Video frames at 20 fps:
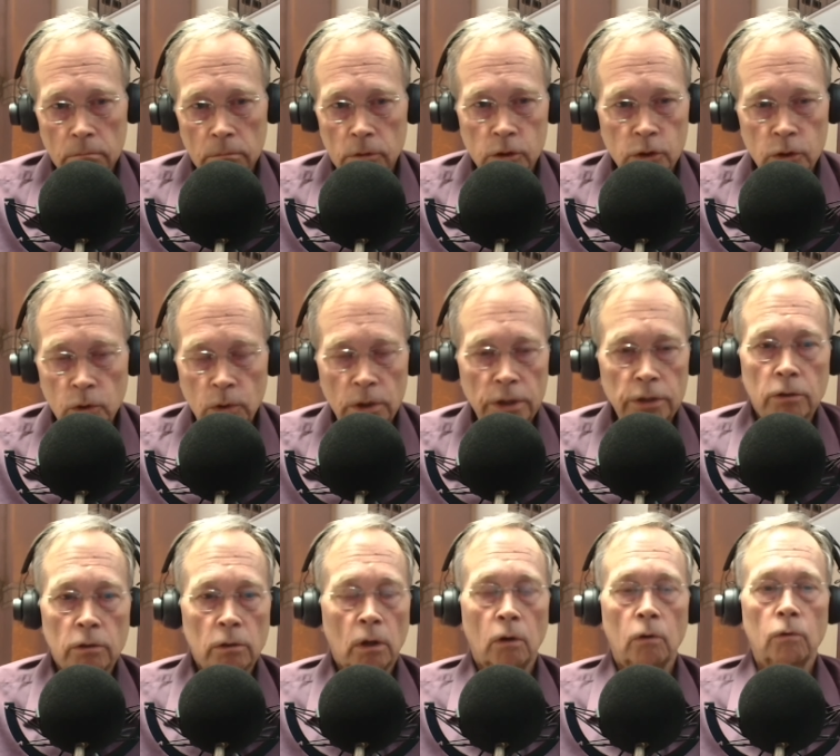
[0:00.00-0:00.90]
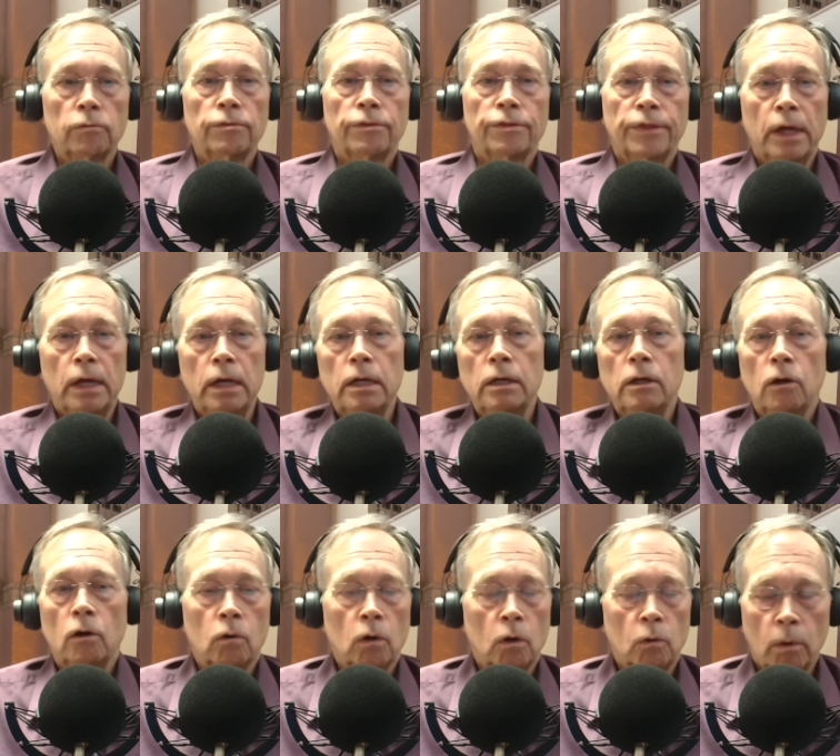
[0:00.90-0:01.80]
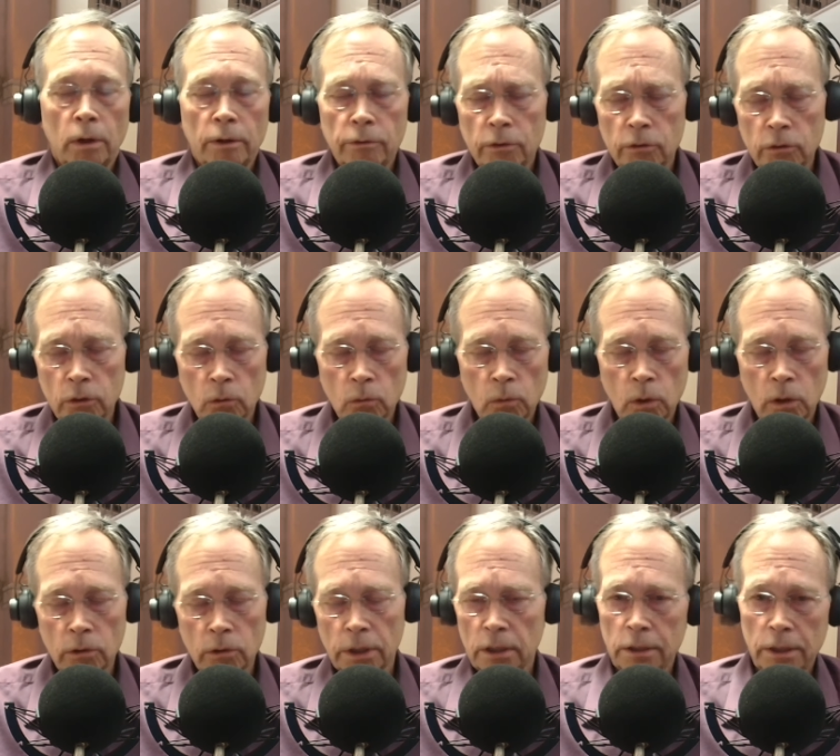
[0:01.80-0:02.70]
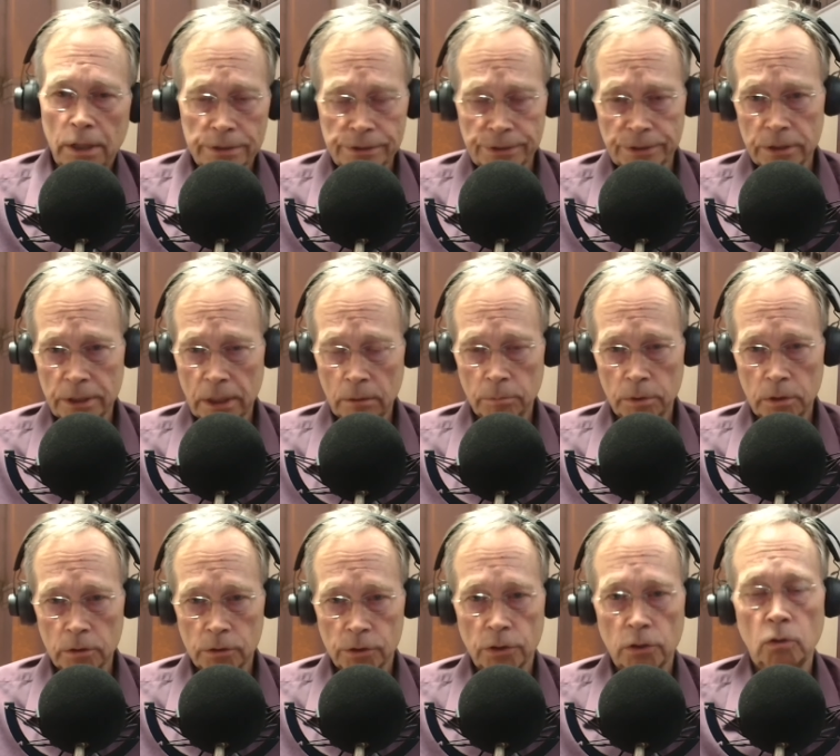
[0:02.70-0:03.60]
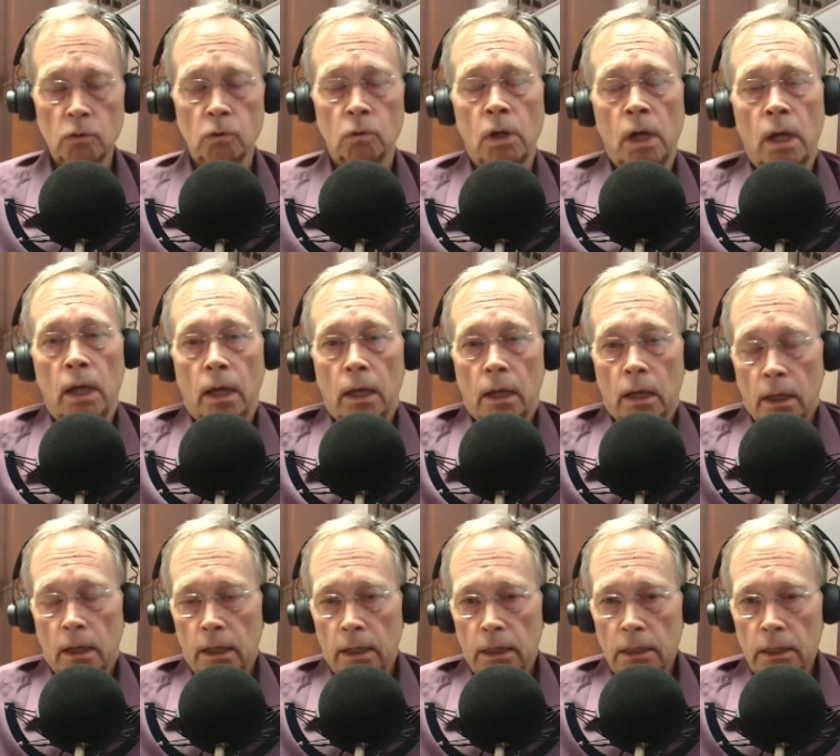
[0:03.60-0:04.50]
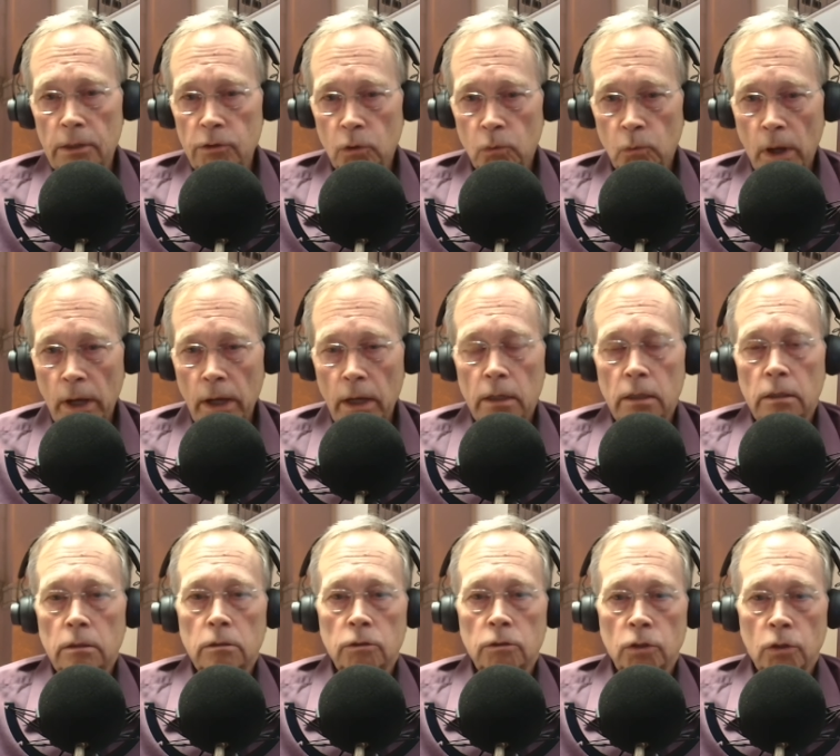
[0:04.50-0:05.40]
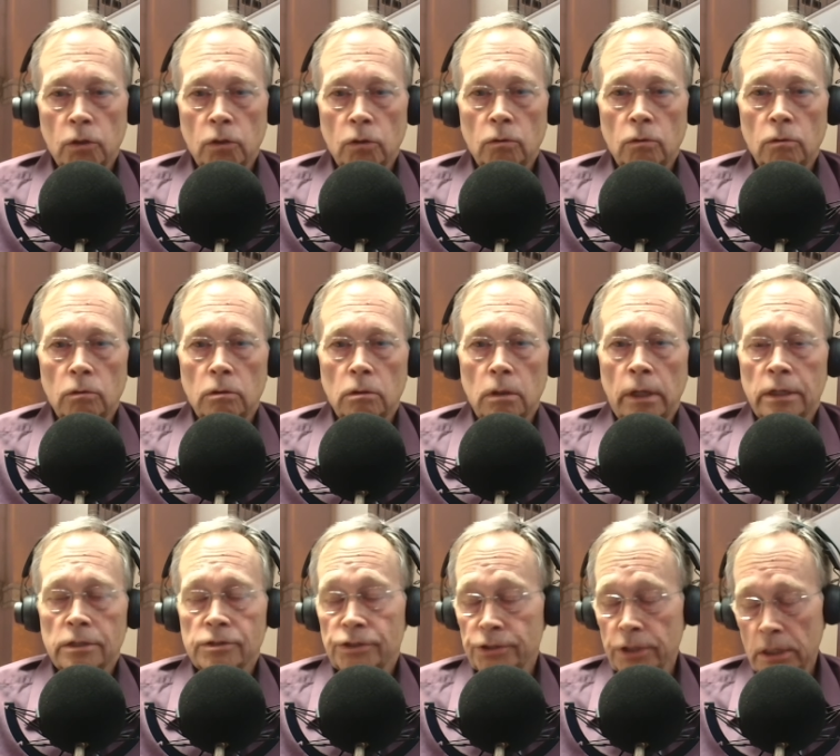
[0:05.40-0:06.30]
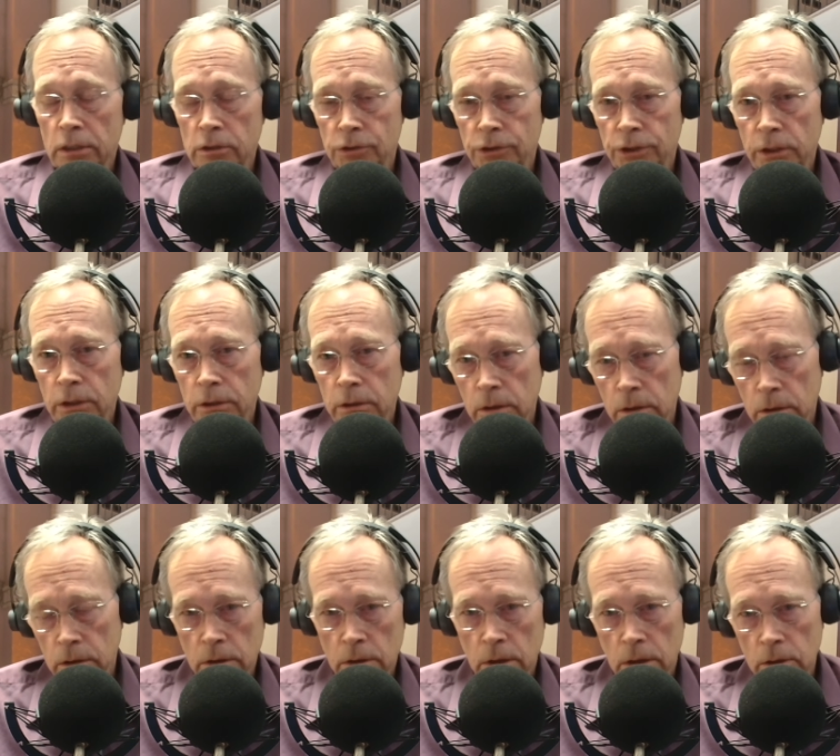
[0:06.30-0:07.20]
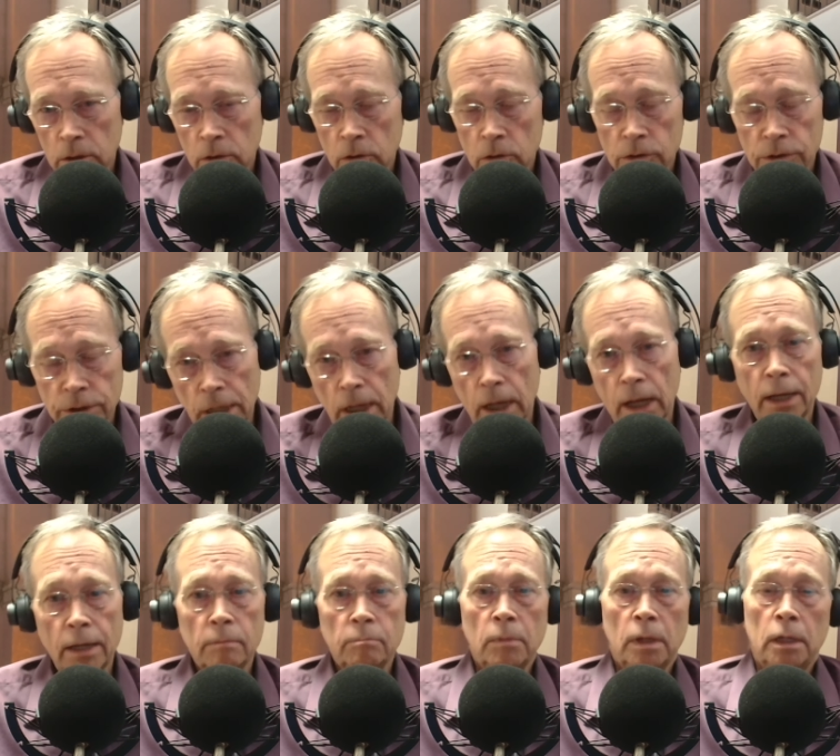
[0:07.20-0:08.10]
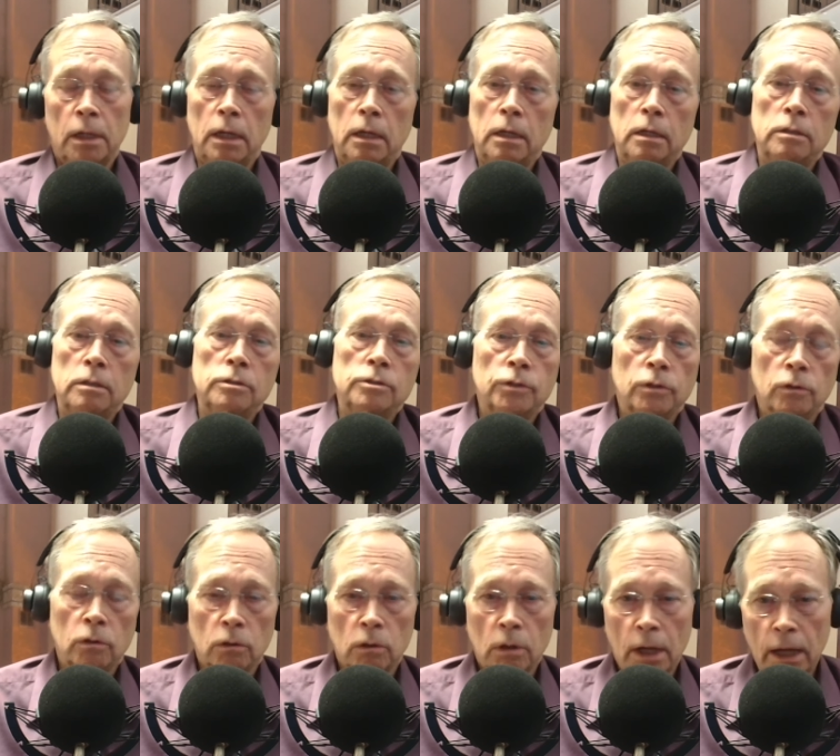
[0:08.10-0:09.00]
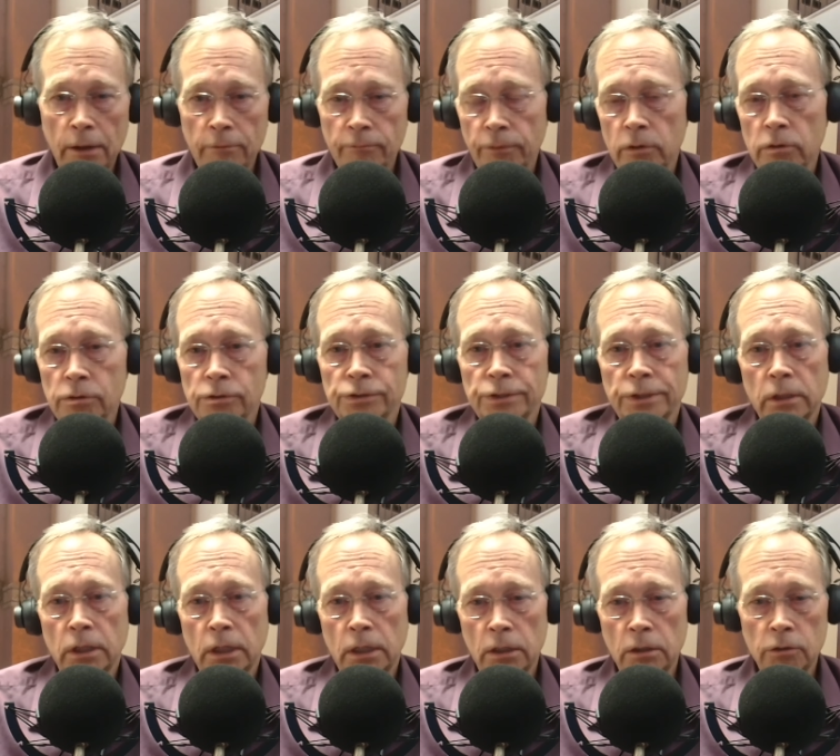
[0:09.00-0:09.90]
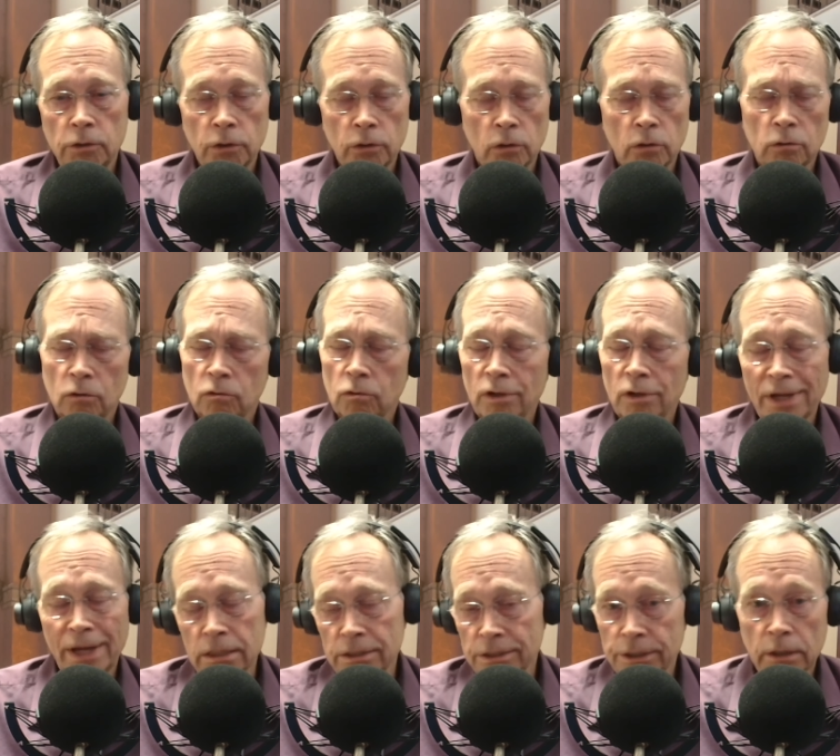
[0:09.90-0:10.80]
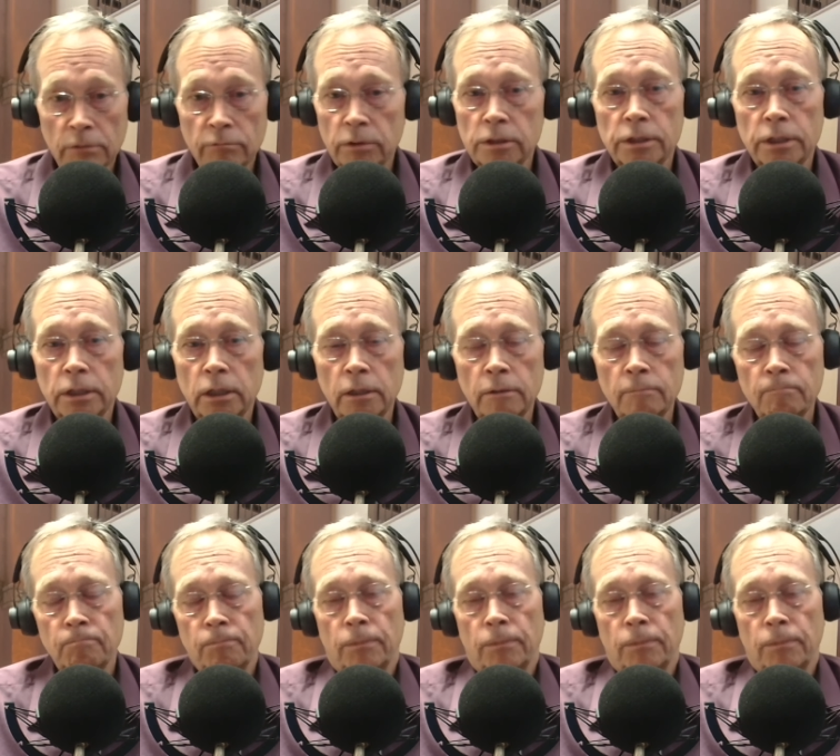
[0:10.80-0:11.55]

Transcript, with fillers: doing your own thing, or whether you're working as a W-2, either way, you're exchanging your time and your efforts and your creativity